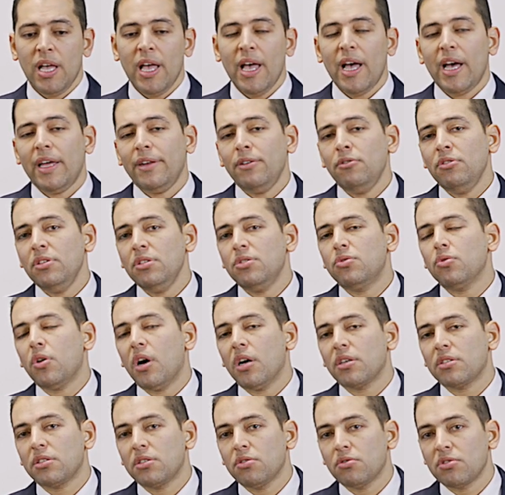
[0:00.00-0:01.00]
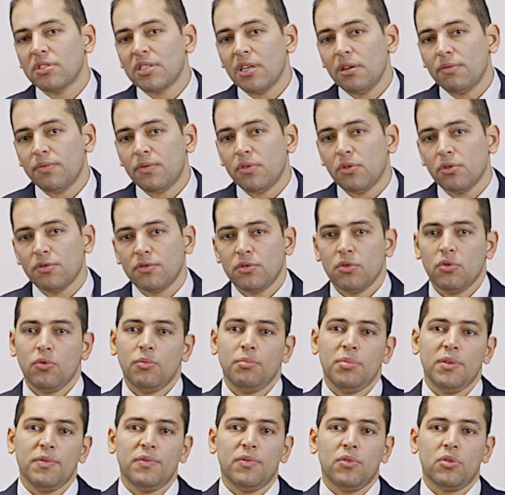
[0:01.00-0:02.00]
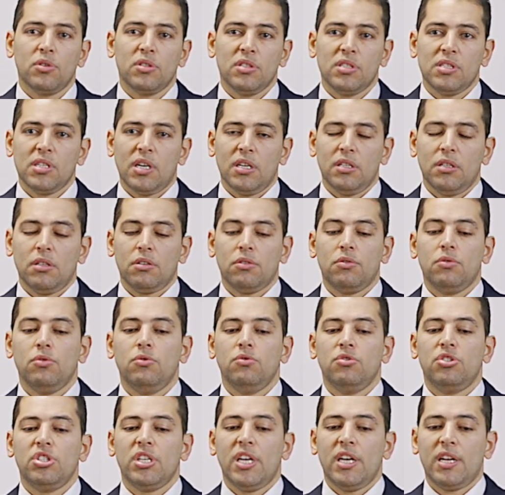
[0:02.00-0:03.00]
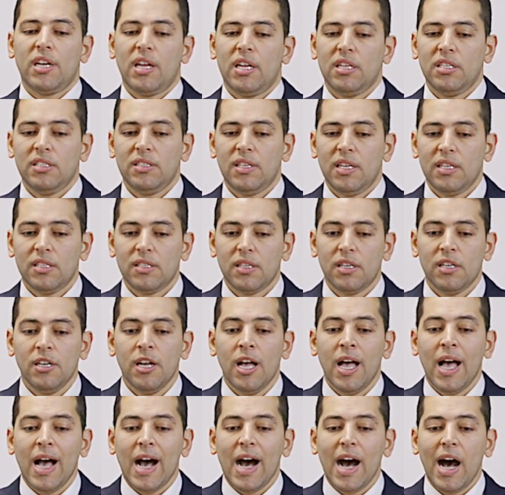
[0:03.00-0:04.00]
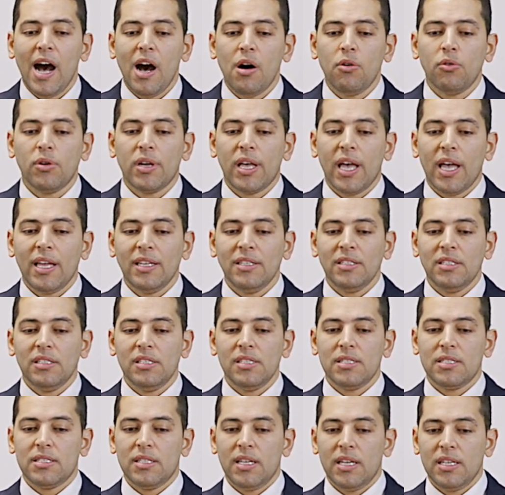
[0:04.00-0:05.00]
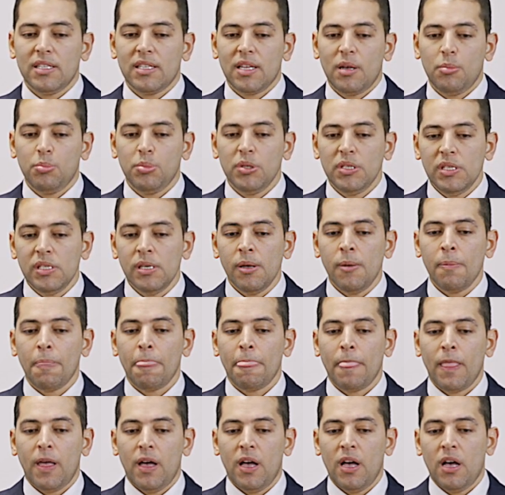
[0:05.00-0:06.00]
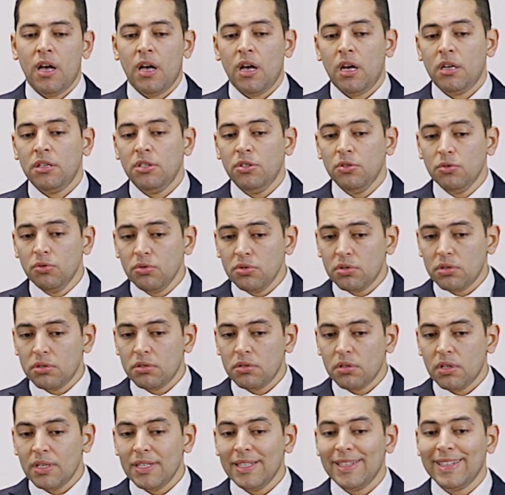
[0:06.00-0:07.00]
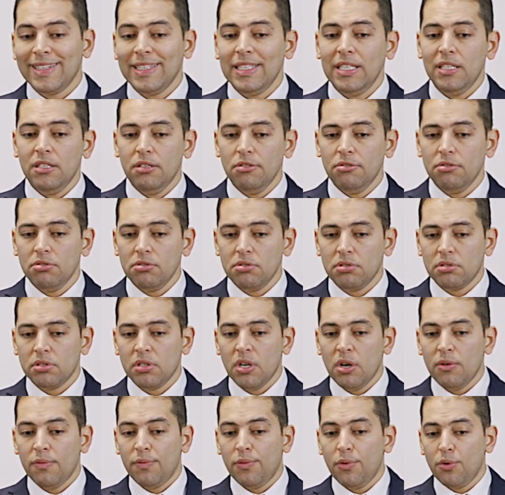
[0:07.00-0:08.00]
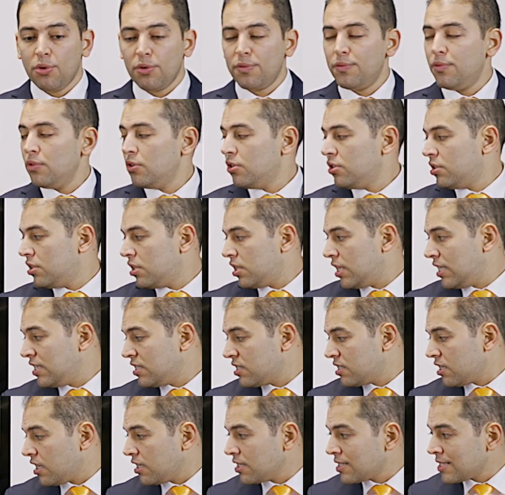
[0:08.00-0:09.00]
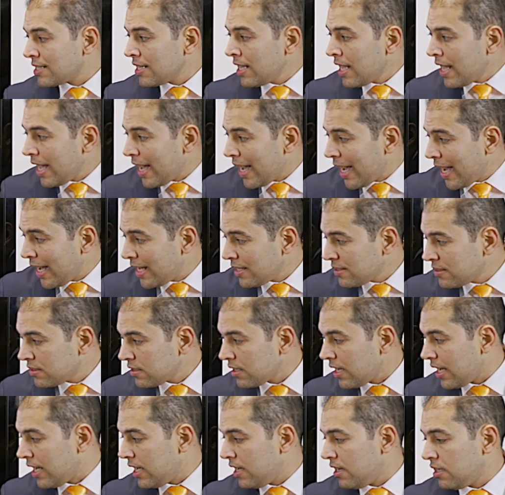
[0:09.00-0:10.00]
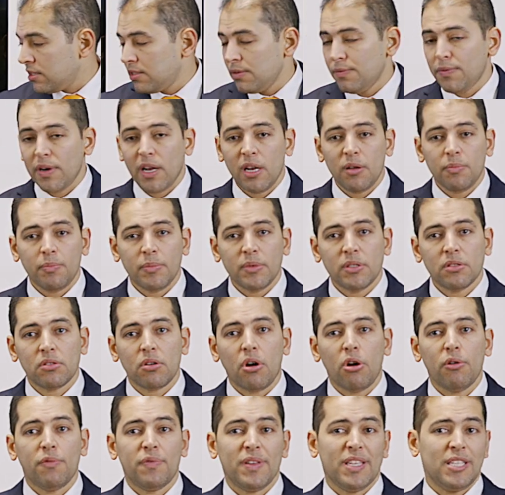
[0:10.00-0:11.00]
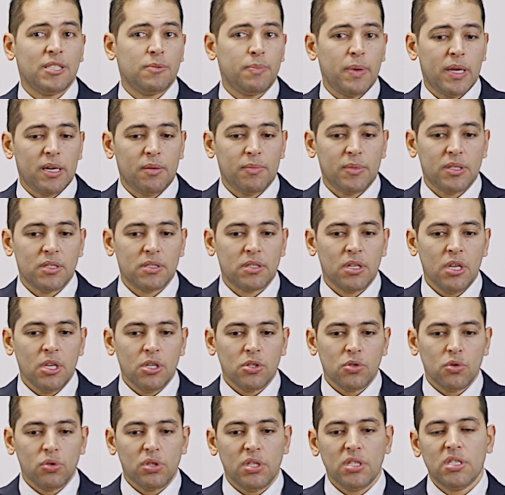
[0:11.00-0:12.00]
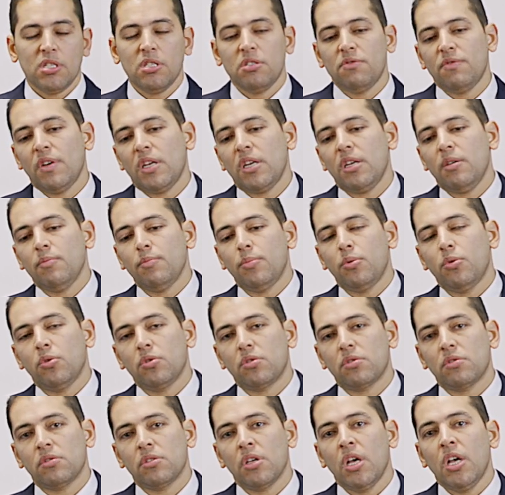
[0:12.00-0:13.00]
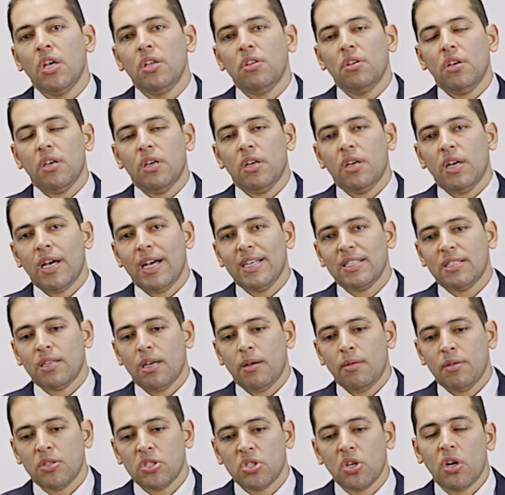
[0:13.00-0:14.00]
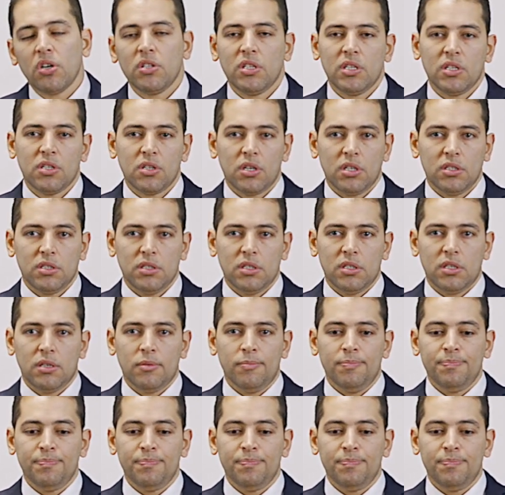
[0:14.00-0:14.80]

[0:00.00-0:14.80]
And you need to ask yourself also, before deciding to share any data, how can these data be used, reused for further insights and development of experiments. So this is very important as a starting criteria.